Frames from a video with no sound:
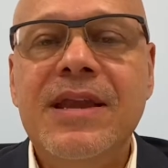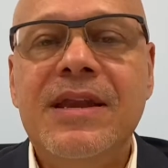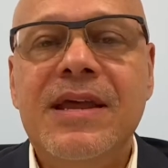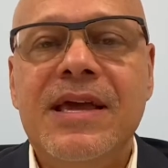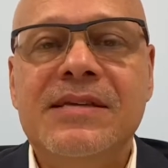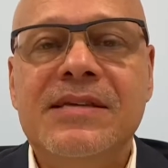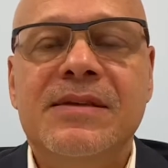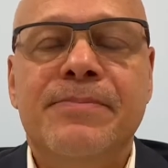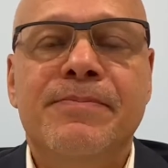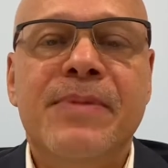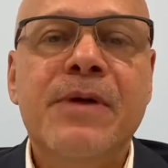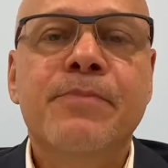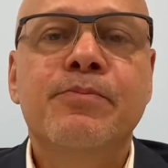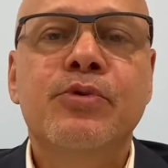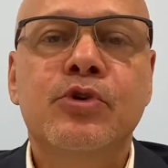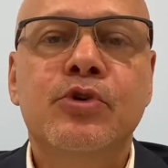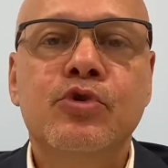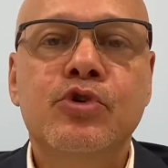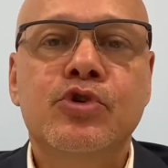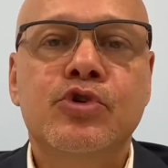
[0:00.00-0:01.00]
is a big
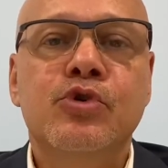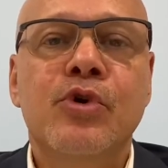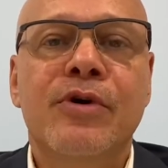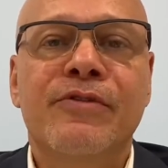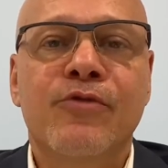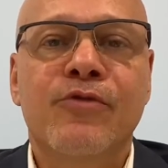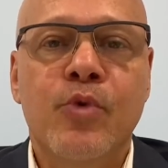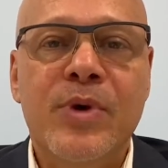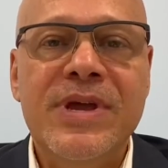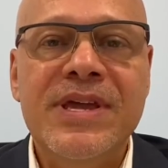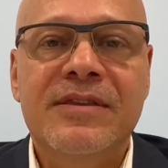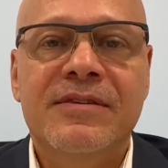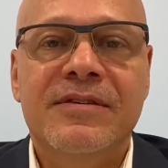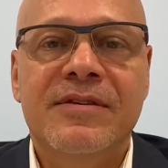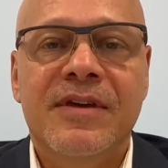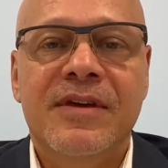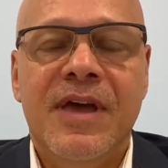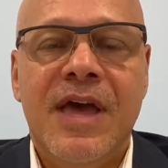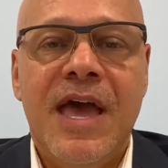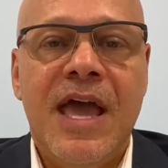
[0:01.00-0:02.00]
producer of wheat
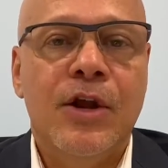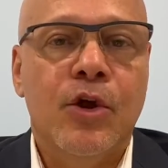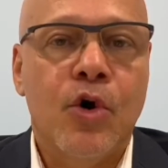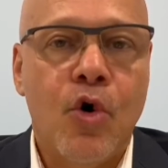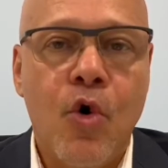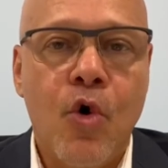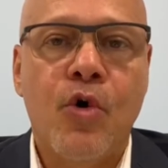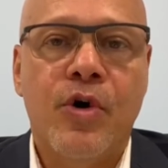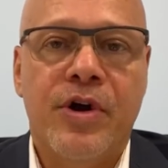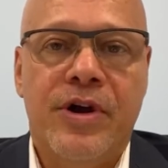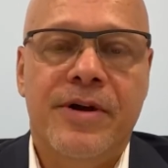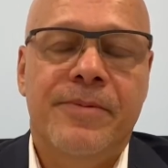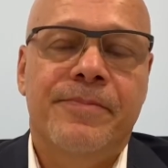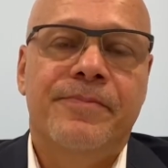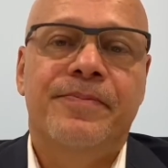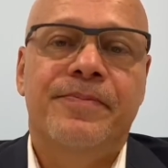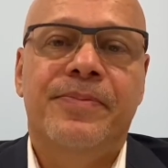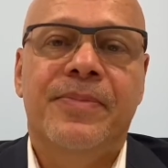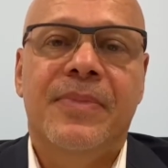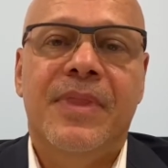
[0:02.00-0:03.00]
and corn.
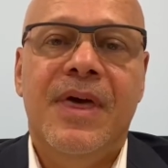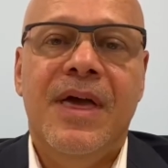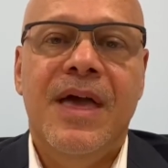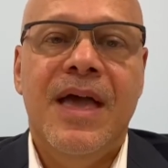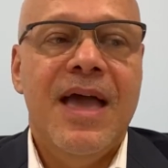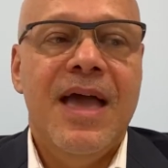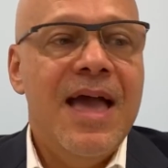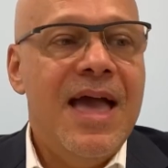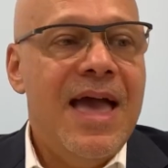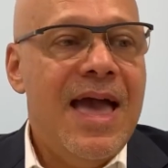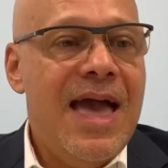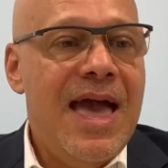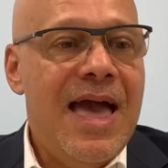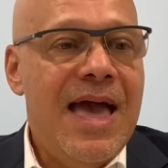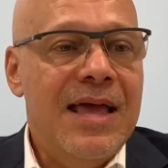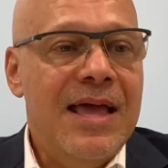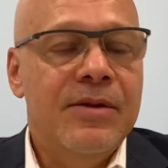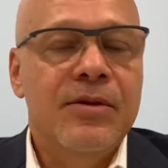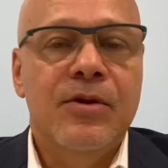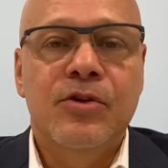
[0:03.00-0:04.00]

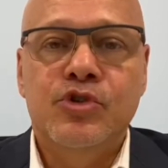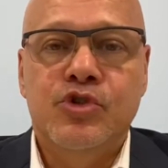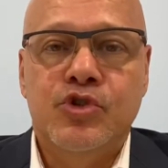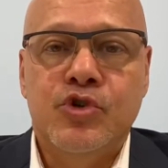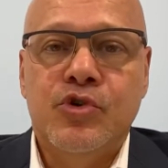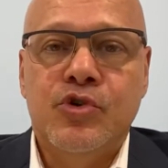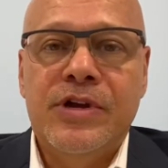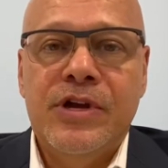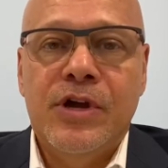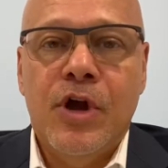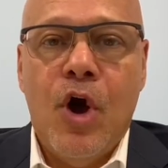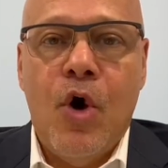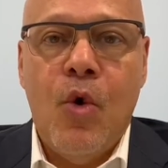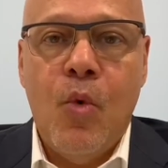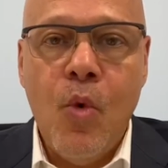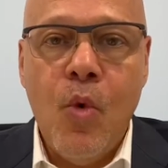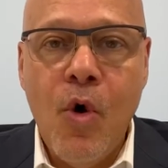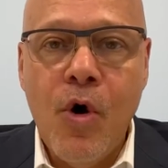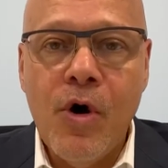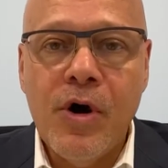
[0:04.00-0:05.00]
And during a
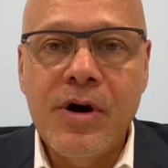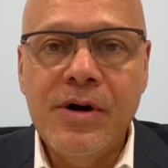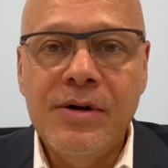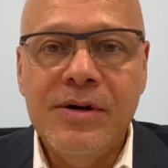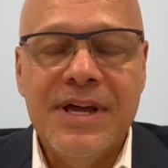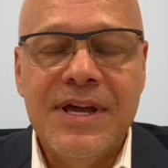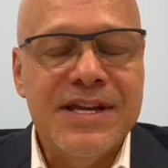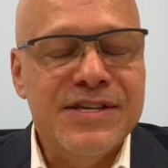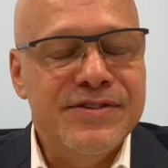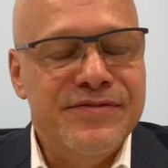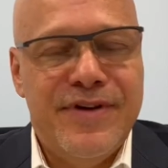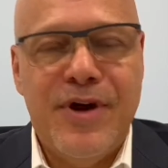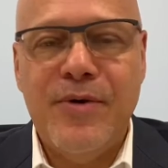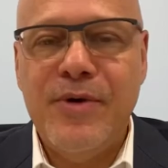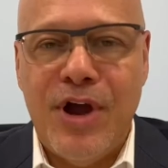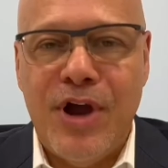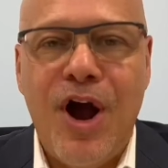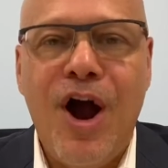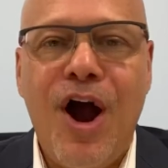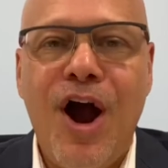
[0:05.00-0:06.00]
war, it is very
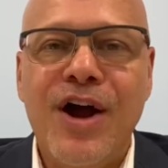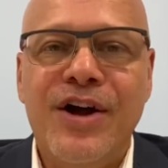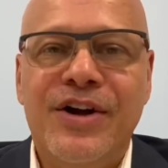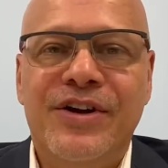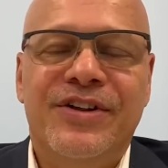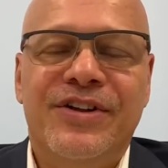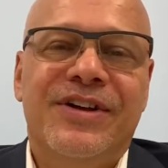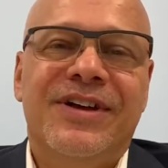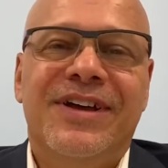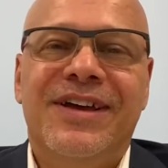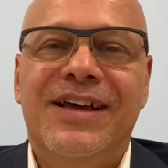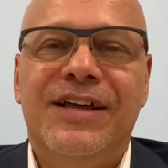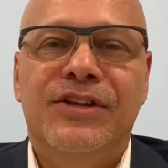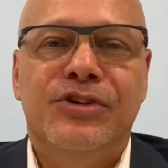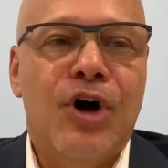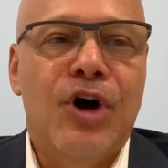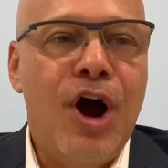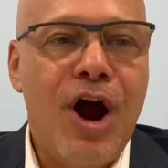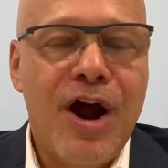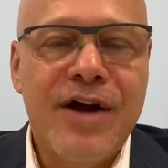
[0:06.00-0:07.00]
hard
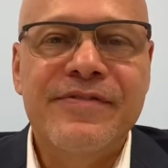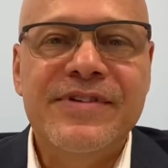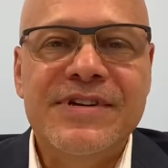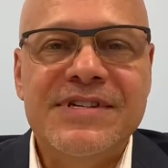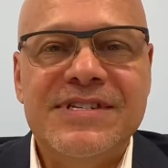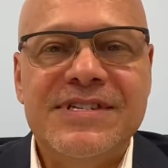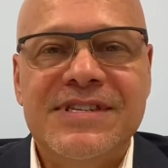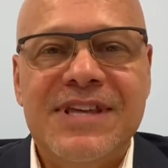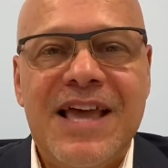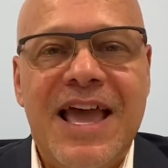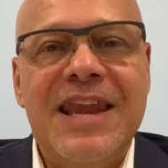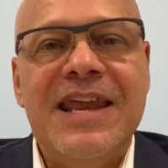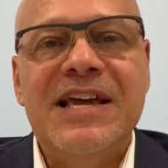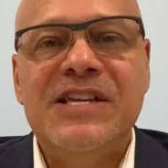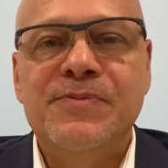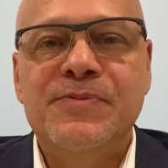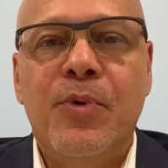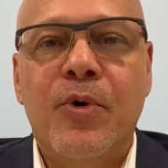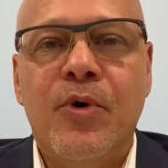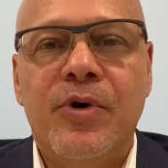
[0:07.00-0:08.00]
to harvest and
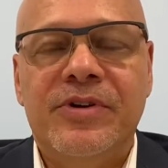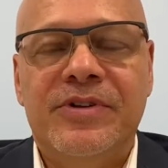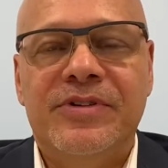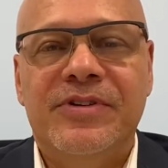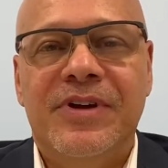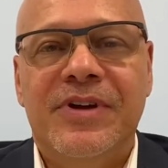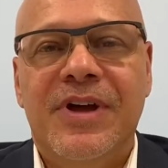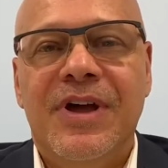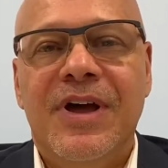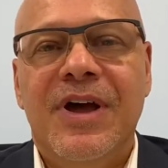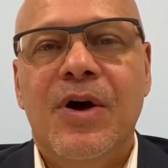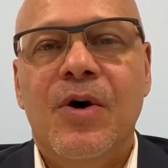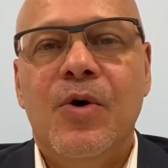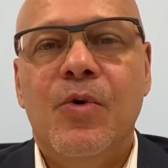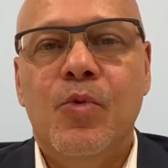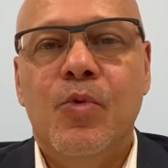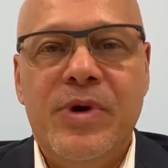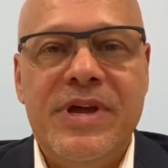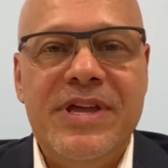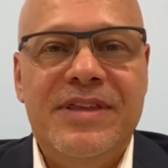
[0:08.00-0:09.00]
export
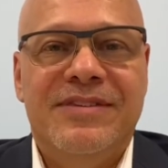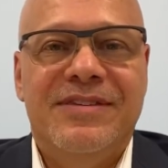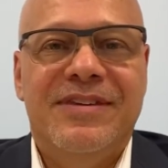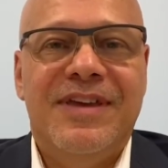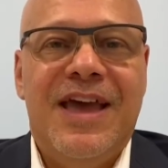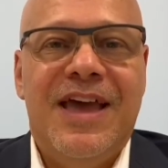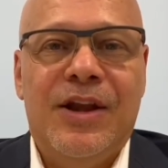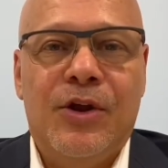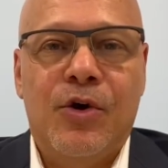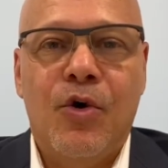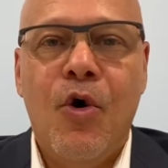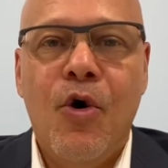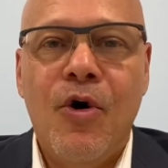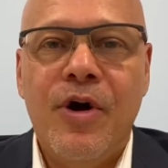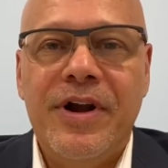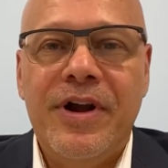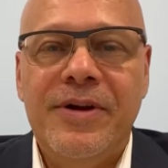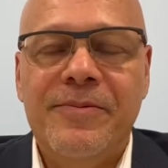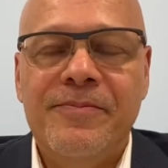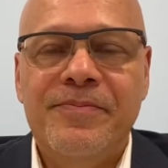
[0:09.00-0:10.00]
wheat and
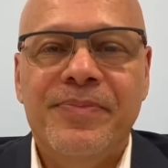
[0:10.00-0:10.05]
corn.